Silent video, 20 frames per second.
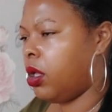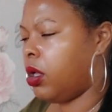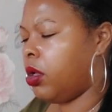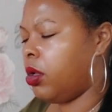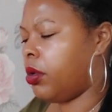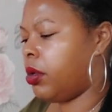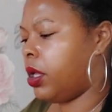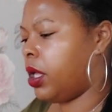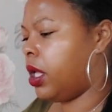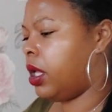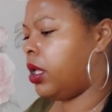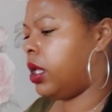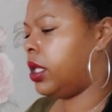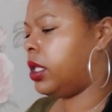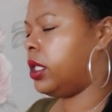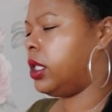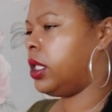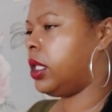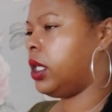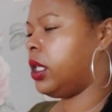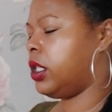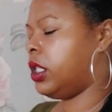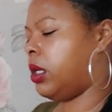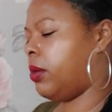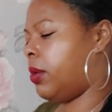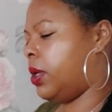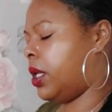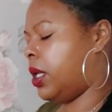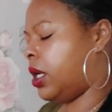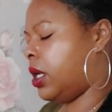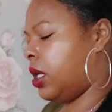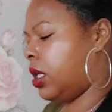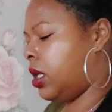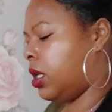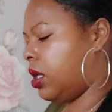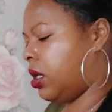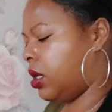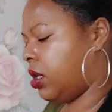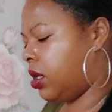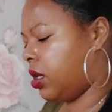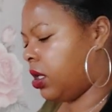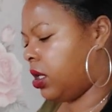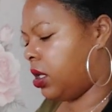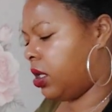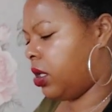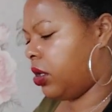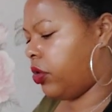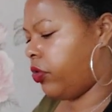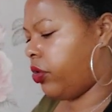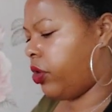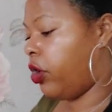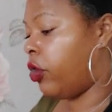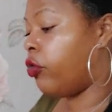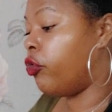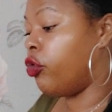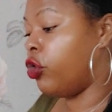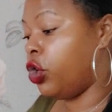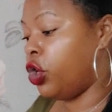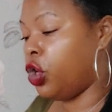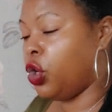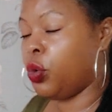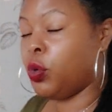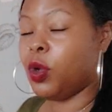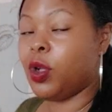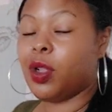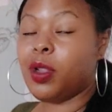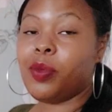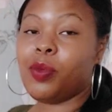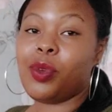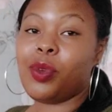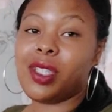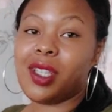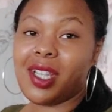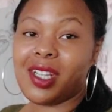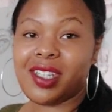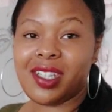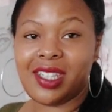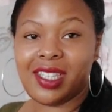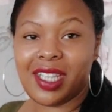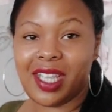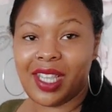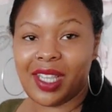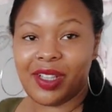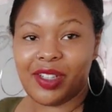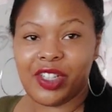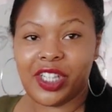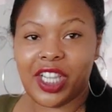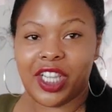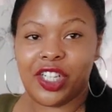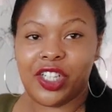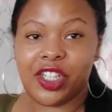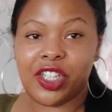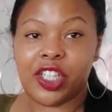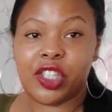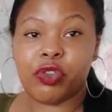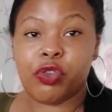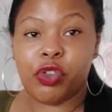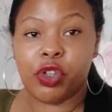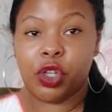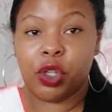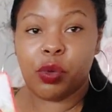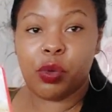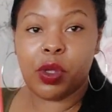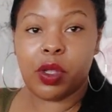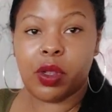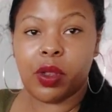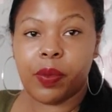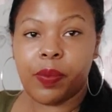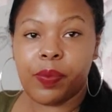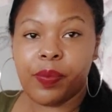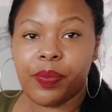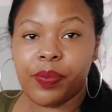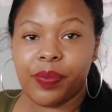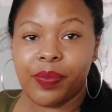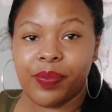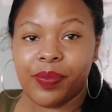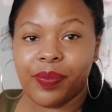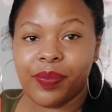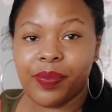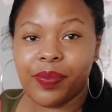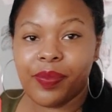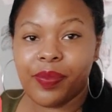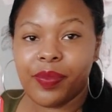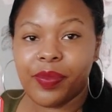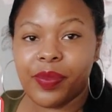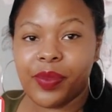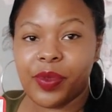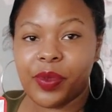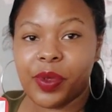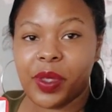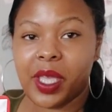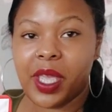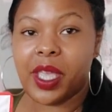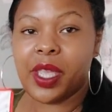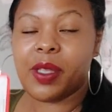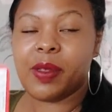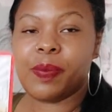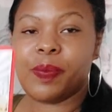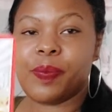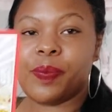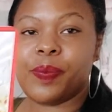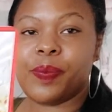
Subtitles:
Okay, let's see, Gemini. Renewal, what did I just say? Changes, renewal. Okay.